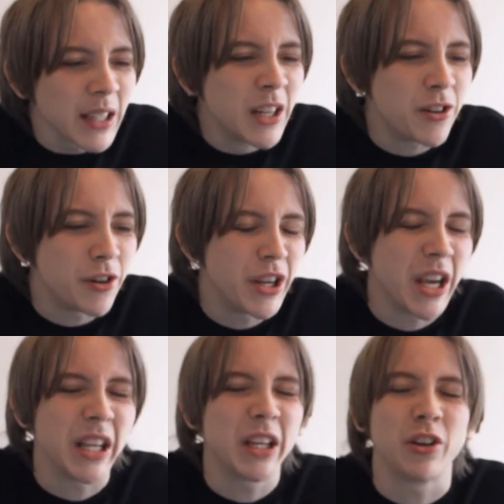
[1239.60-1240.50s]

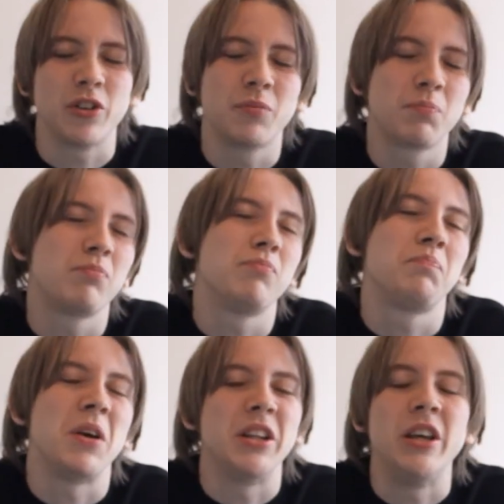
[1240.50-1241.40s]
entertaining or
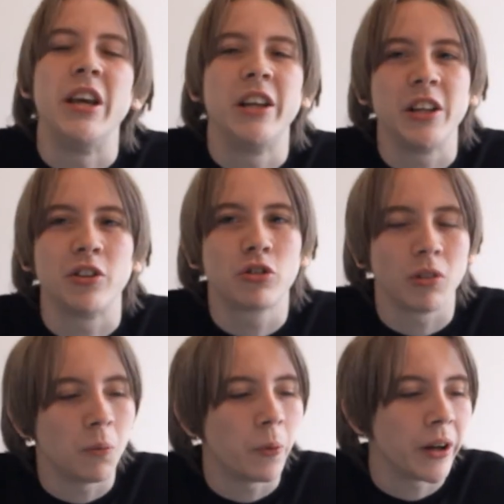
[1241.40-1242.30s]
engaging in
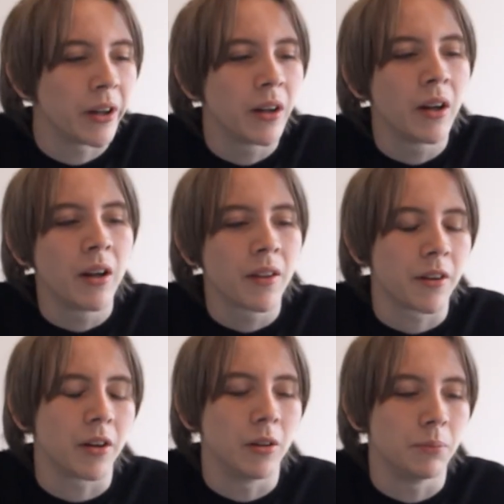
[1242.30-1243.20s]
some way
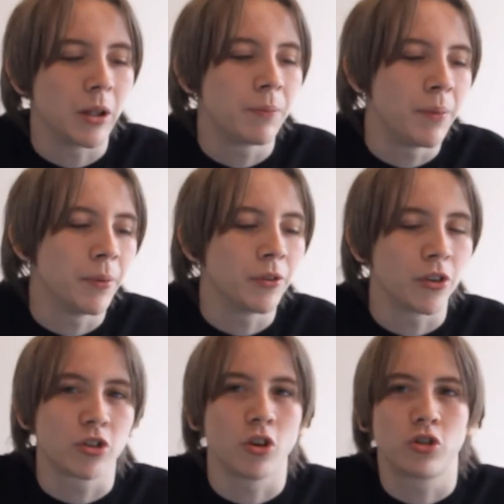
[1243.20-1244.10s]
that'll make people
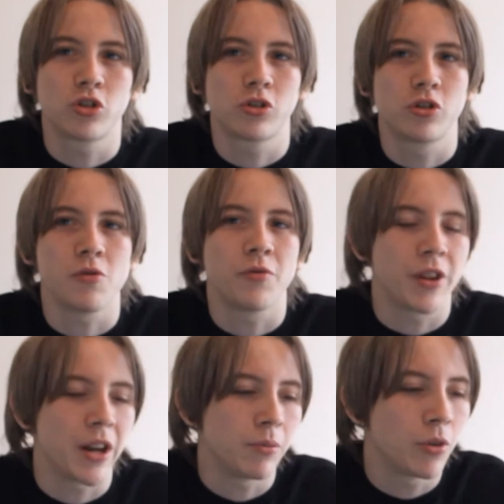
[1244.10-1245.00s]
discuss stuff
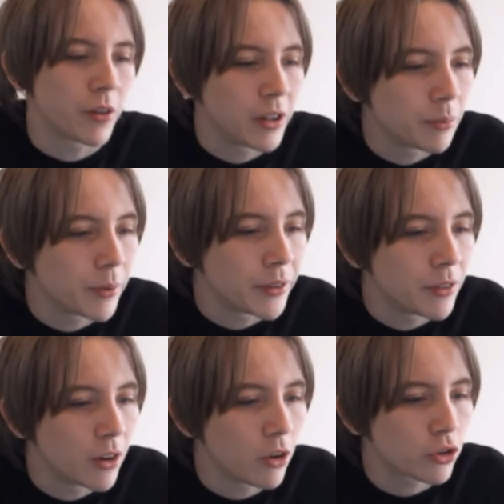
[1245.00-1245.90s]
that I'm talking about
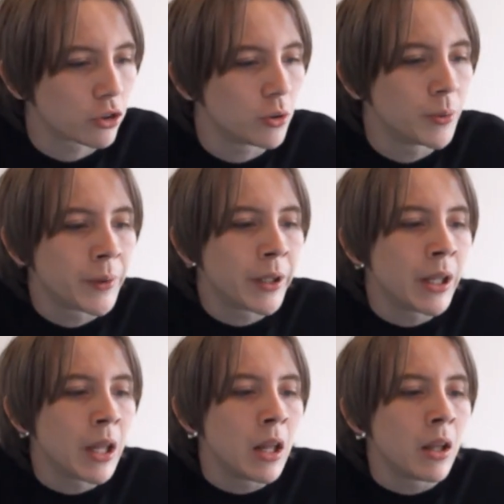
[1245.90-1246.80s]
also.
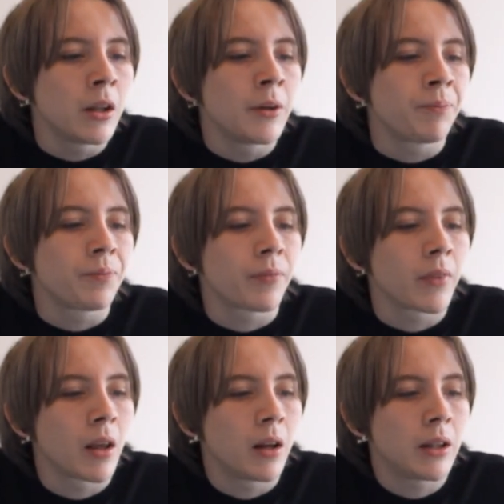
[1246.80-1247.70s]

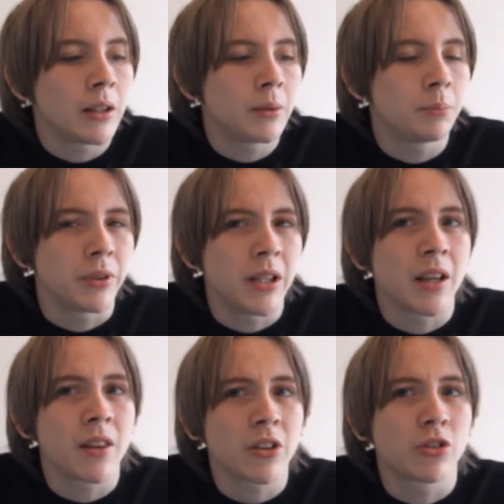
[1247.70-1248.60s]
But
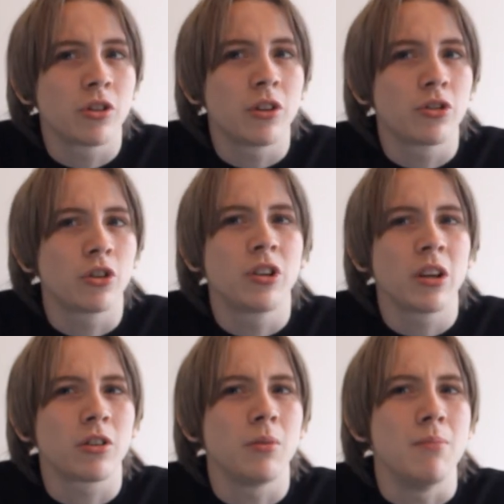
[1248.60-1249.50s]
yeah, that's
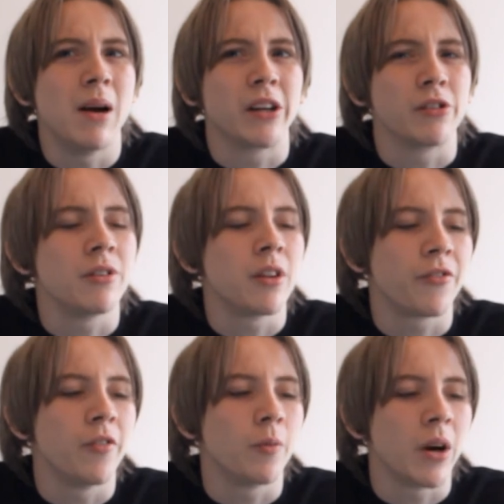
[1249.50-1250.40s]
success can be measured in
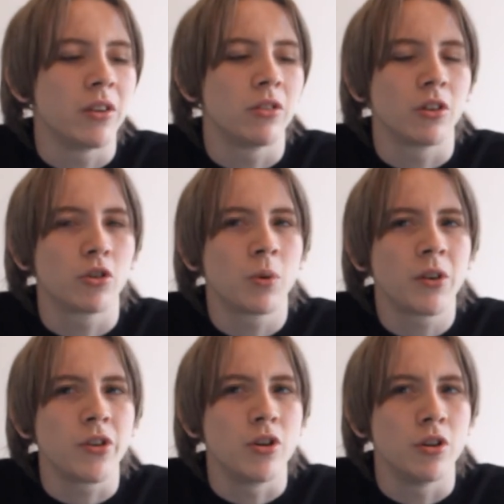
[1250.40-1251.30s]
different ways, and it's
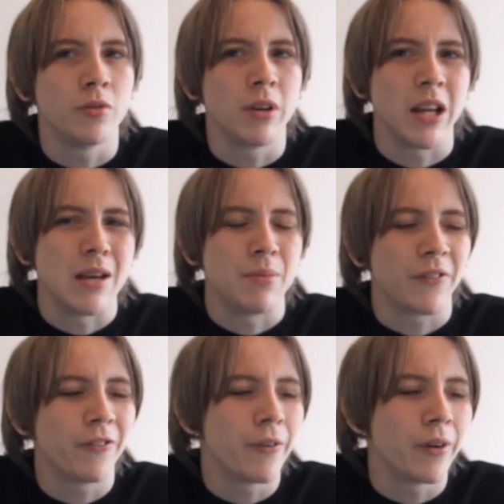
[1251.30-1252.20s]
whatever you're aiming
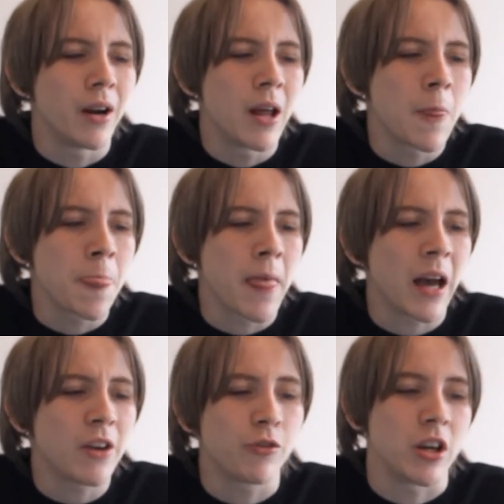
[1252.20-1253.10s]
for.
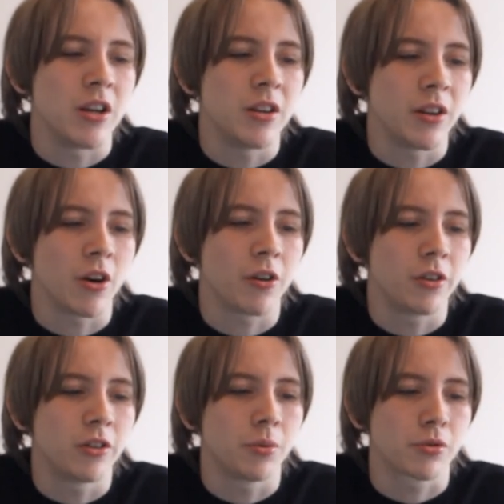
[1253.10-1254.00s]
I have gained nearly
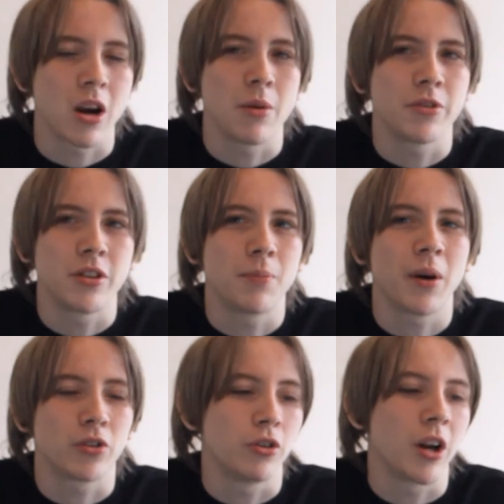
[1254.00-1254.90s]
100 subscribers in the
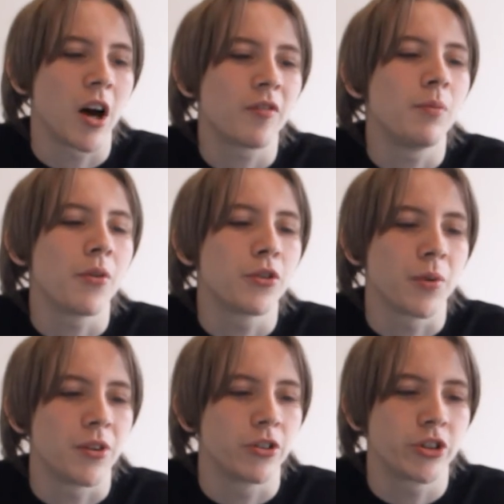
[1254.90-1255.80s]
past 2.5 months
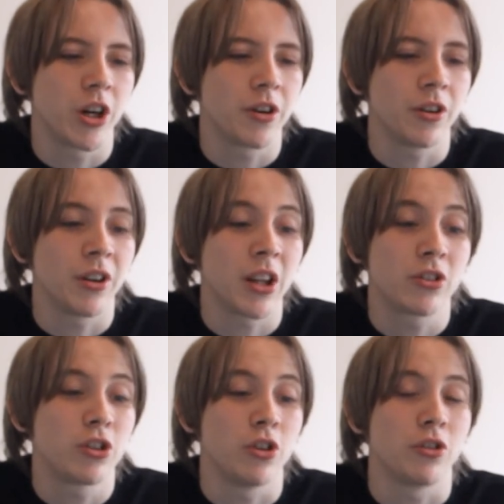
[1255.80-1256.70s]
with this channel, and
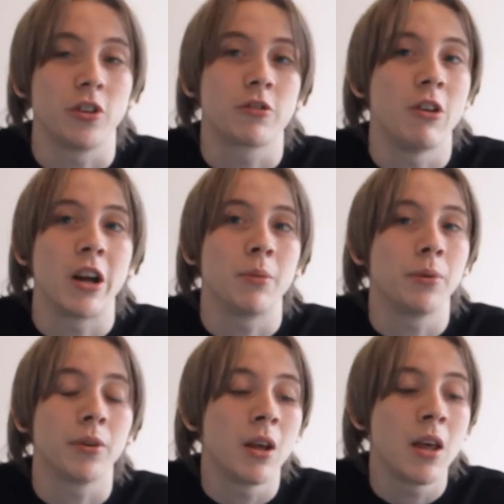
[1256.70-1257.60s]
that's just
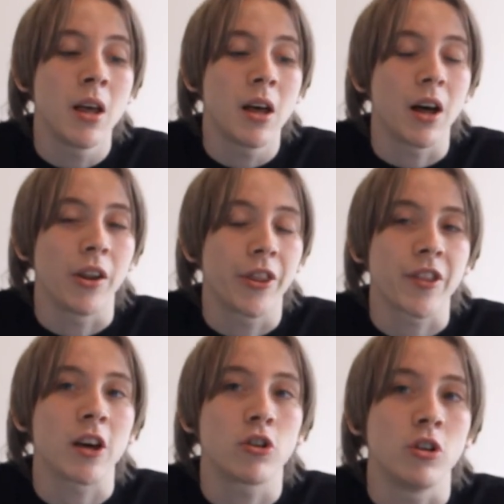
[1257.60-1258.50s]
incredible. And
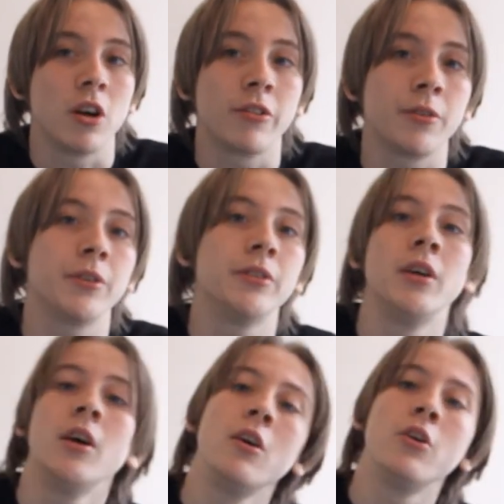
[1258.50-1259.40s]
thank you everyone
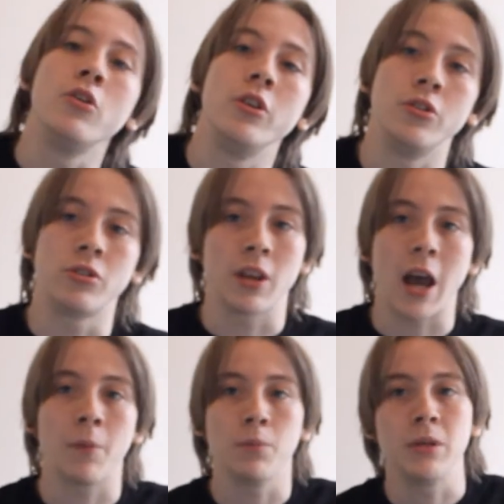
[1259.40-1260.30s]
who has
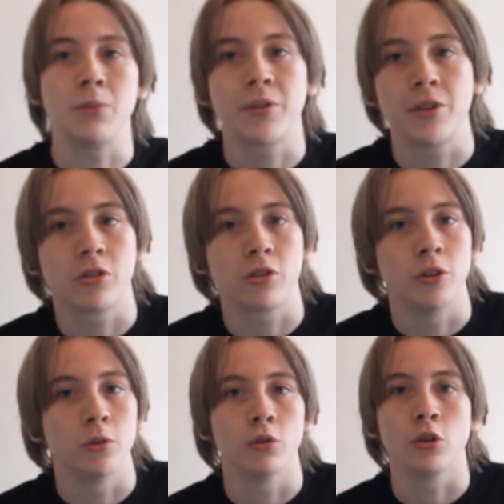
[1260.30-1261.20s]
helped me with this. You
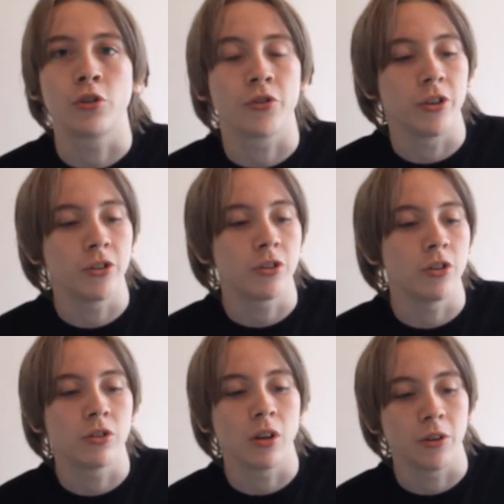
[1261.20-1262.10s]
know, Luke, for
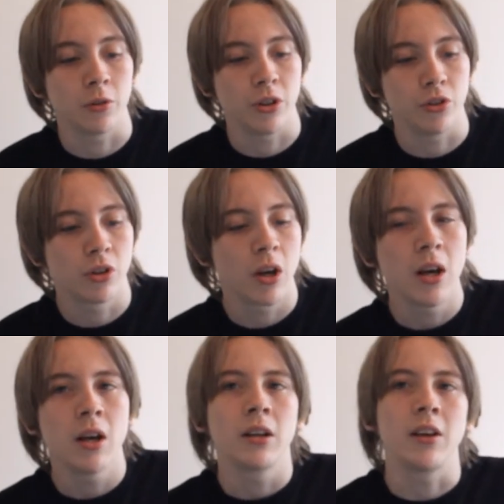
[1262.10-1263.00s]
instance, I know he's
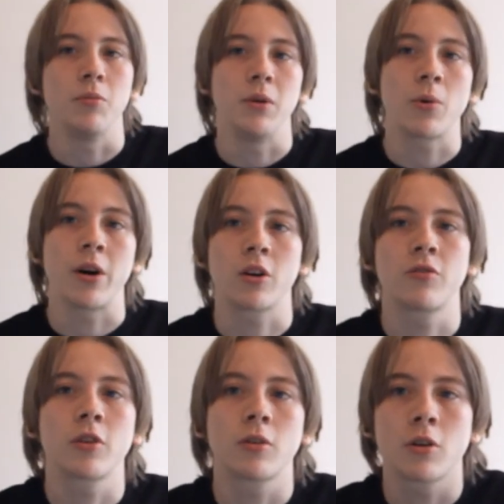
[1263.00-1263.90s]
given me quite
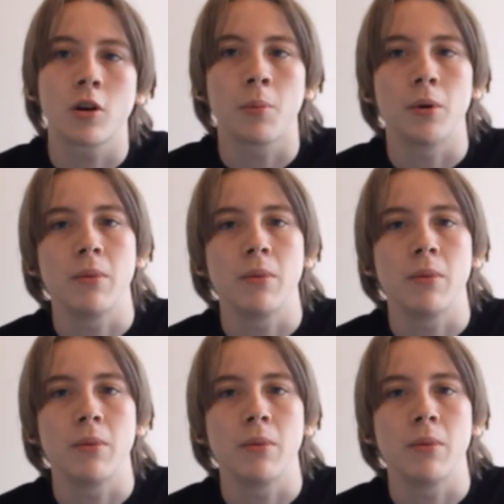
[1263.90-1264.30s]
a couple of